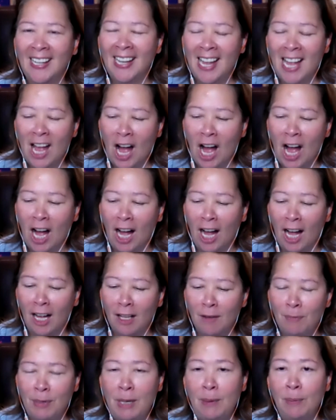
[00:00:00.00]
Mm. Uh,
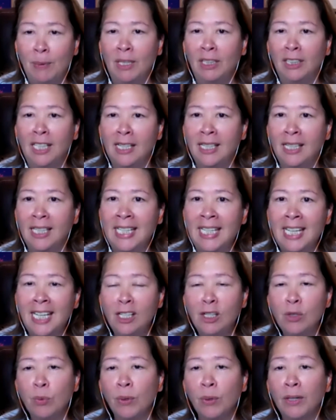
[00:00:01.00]
people, the
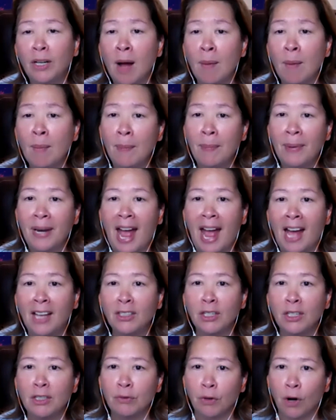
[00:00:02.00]
kids would come up and
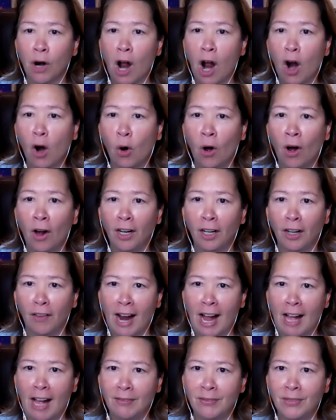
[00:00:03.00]
ask us for our
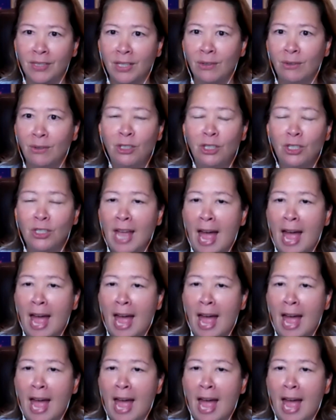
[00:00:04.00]
autographs. It was just mm.